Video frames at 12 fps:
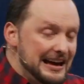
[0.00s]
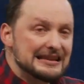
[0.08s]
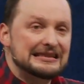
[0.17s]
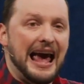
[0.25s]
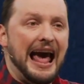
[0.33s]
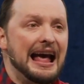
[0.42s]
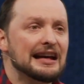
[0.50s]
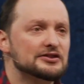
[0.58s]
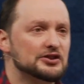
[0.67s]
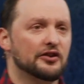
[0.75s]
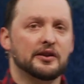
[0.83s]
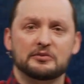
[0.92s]
his
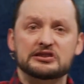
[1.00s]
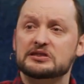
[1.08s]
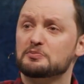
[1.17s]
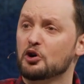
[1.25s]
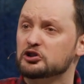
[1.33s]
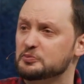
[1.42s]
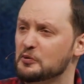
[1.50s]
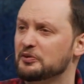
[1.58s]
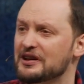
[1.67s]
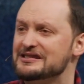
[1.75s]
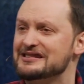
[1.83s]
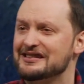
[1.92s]
hands on them. This is multiple
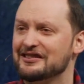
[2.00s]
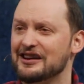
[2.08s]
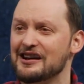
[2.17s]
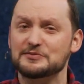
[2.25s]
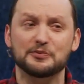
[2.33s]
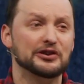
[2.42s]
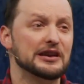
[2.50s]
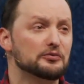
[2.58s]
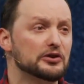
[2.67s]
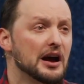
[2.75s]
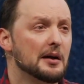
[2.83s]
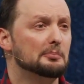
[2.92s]
places in the gospel, and he
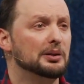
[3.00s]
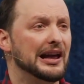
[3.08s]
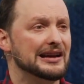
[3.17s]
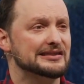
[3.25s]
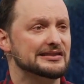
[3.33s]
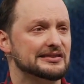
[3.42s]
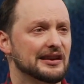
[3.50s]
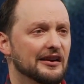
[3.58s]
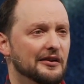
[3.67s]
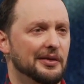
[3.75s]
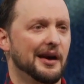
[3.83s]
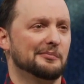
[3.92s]
would bless
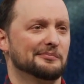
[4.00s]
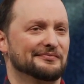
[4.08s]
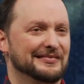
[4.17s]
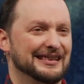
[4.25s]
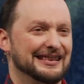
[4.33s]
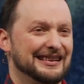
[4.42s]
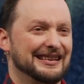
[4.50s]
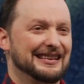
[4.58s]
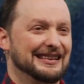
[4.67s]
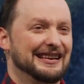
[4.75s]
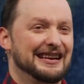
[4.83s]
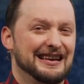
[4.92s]
them.
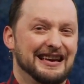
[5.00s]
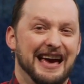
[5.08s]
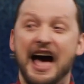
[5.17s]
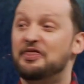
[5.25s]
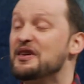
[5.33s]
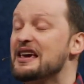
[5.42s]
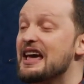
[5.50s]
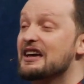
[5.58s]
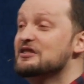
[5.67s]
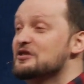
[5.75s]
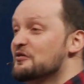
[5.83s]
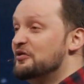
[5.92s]
At the
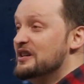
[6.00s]
end of